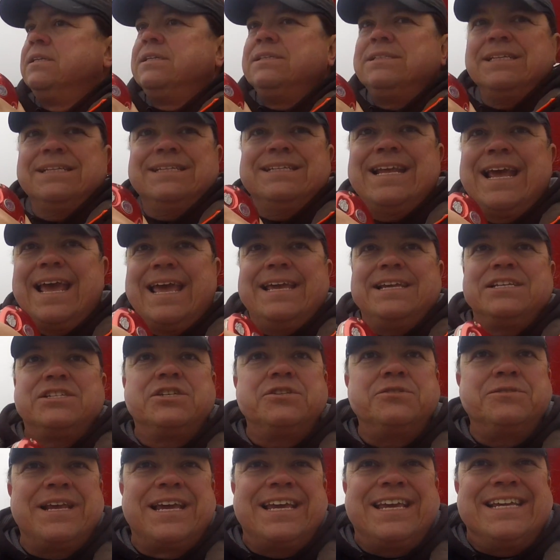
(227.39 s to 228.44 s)
Today, as
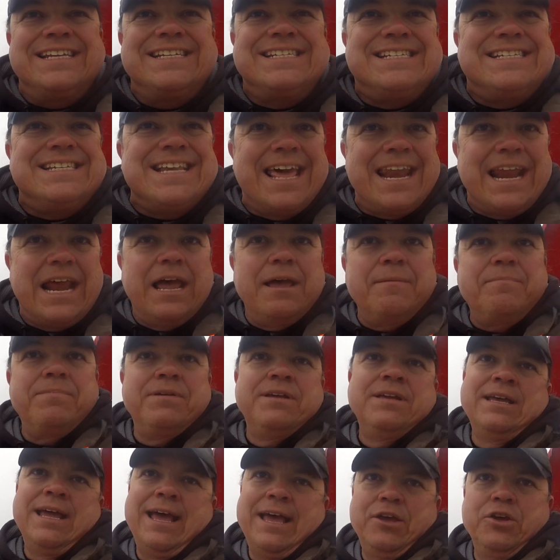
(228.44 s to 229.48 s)
soon as I get set up,
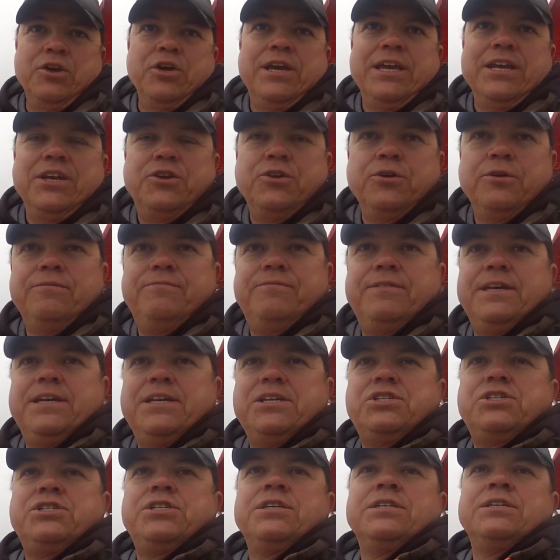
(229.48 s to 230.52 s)
I hook into a
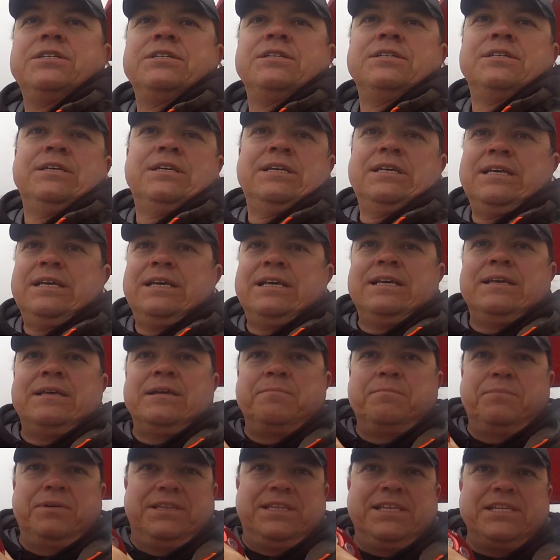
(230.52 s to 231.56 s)
fish,
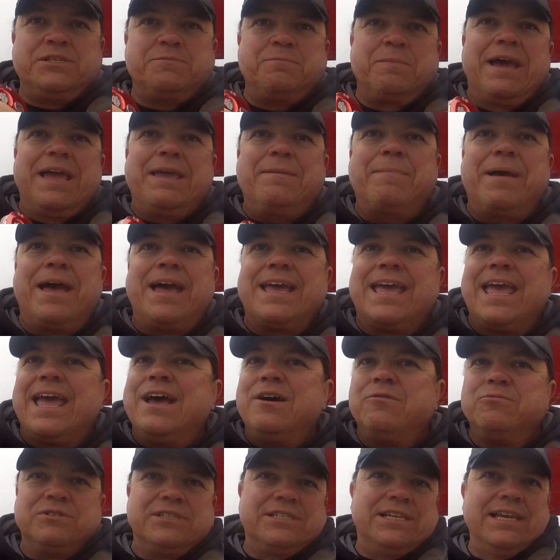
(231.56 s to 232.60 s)
put this bait back
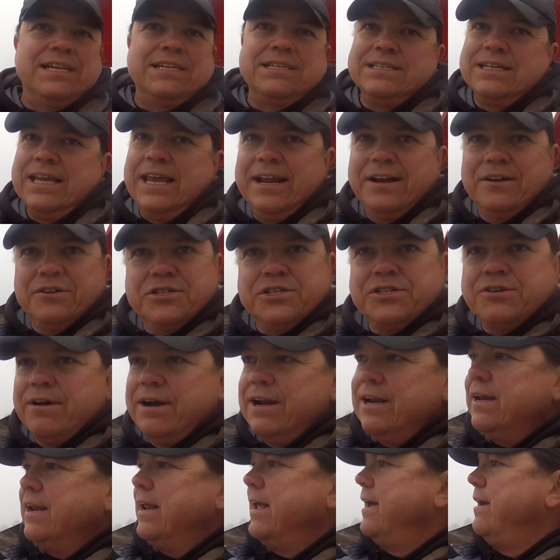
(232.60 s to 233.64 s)
out, was getting the gear
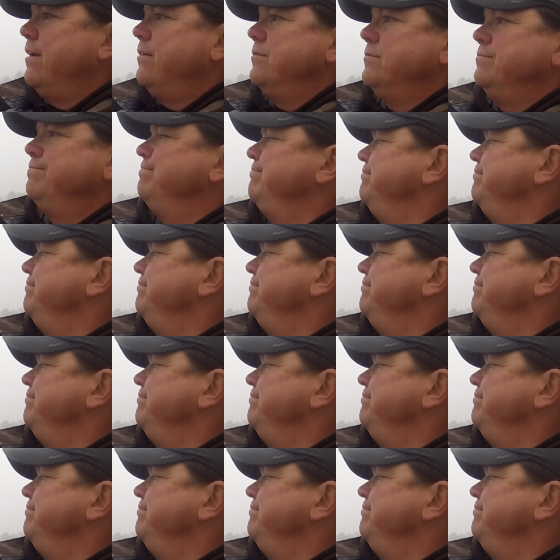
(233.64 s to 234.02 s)
straightened out,